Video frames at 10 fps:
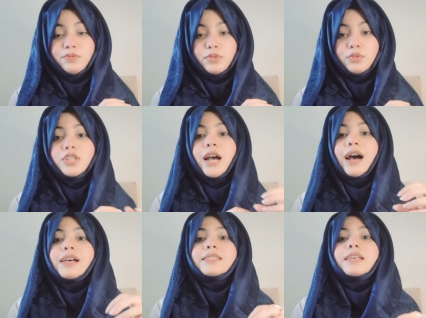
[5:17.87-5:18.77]
food,
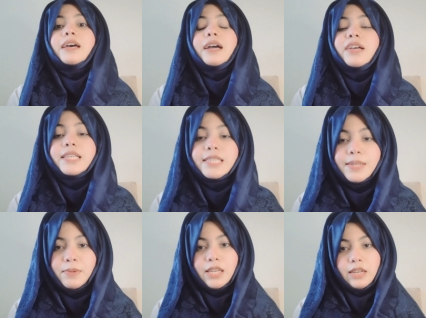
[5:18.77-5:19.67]
has
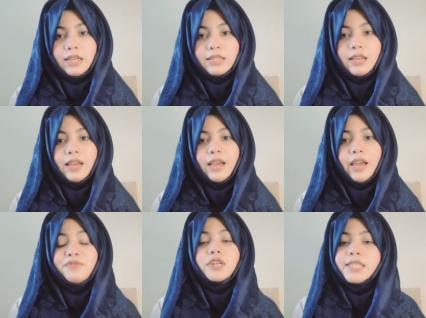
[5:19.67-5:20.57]
histamine in it,
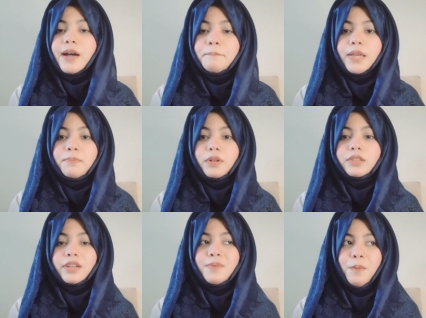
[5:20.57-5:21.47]
and for some people
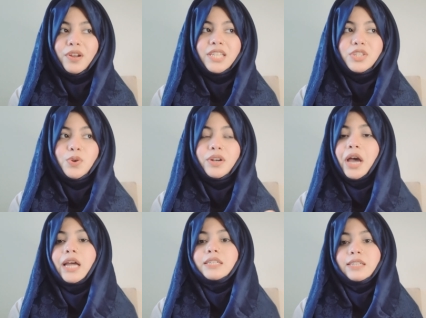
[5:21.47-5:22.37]
their bodies don't
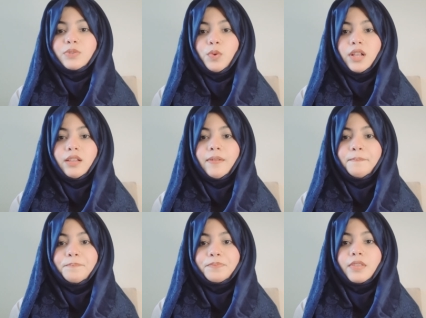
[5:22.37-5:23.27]
handle it well.
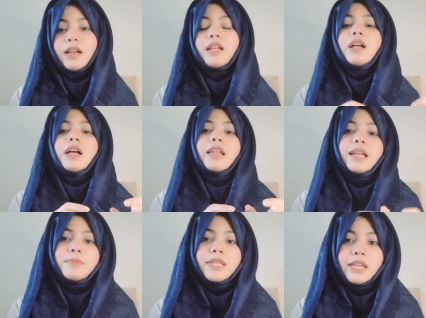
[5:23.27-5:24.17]

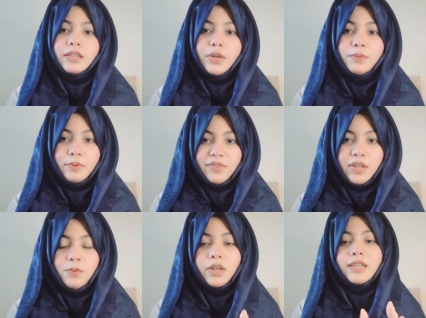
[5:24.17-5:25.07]
Let me tell you
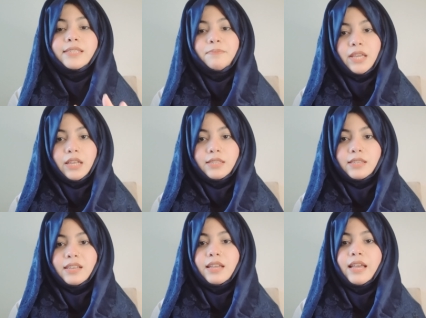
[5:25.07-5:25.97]
briefly what histamine is.
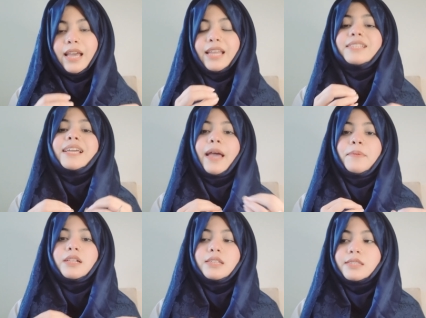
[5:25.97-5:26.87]
It is a
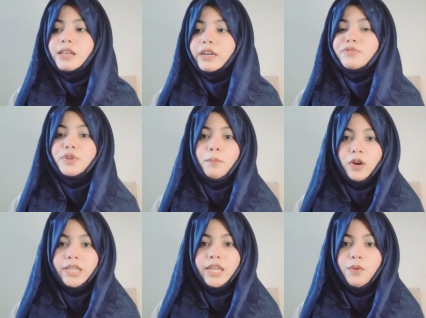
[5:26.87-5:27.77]
chemical inside of your
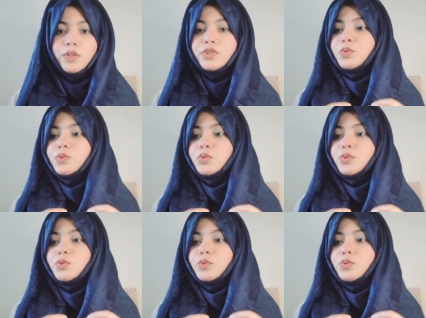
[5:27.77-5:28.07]
body which is